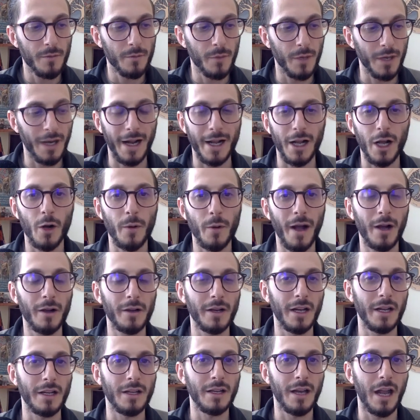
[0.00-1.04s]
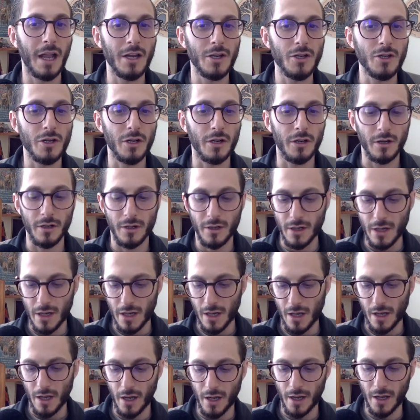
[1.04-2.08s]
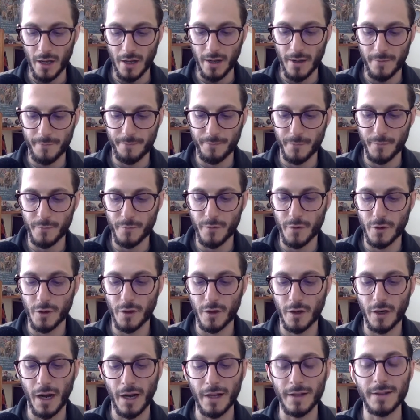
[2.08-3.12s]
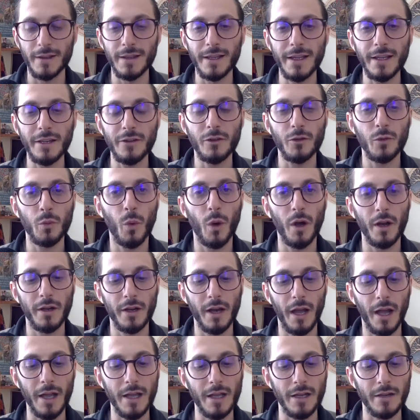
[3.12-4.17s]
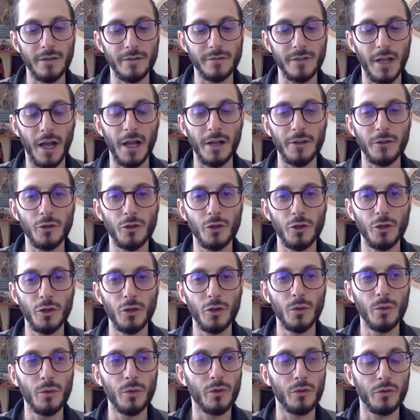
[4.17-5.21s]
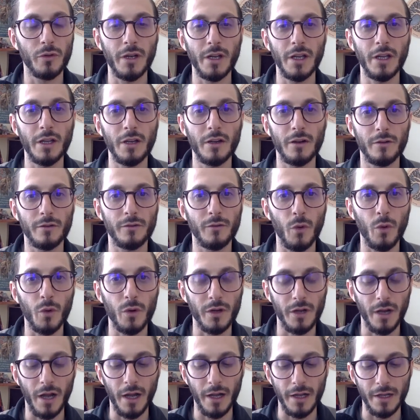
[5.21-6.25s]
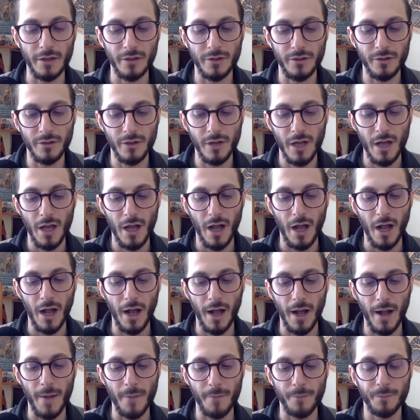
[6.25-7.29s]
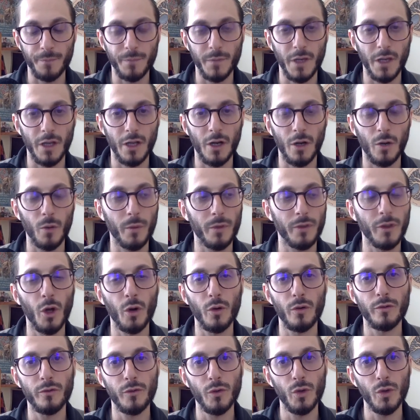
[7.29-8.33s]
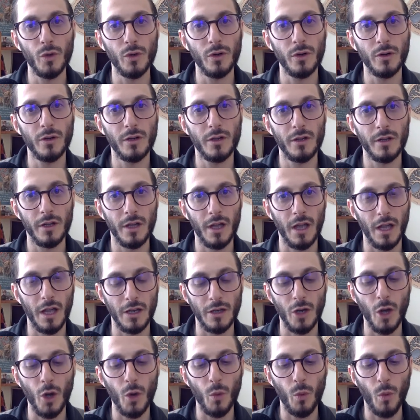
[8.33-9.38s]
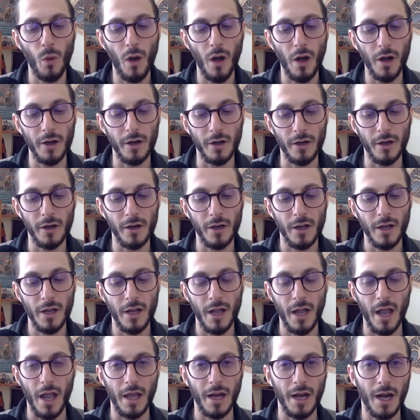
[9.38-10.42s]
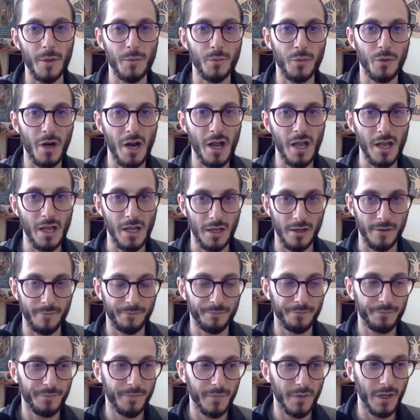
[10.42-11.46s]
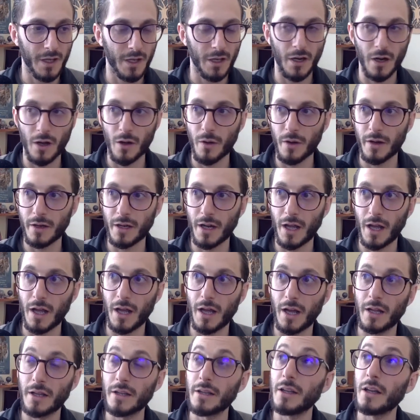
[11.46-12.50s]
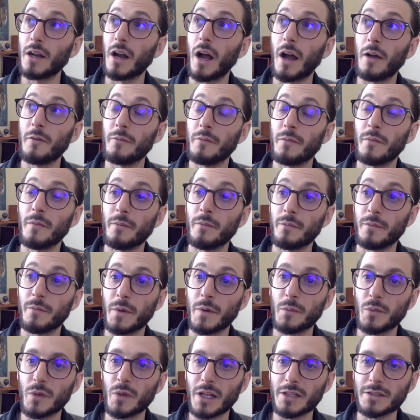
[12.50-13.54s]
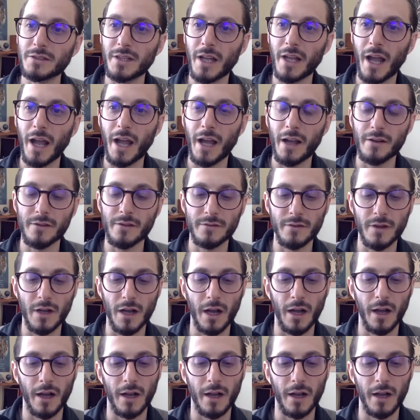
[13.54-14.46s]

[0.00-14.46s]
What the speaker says: but I go out in nature, for at least one night, if not 2, 3, or 4 nights, with no food and no water, and I pray, and I've been blessed to have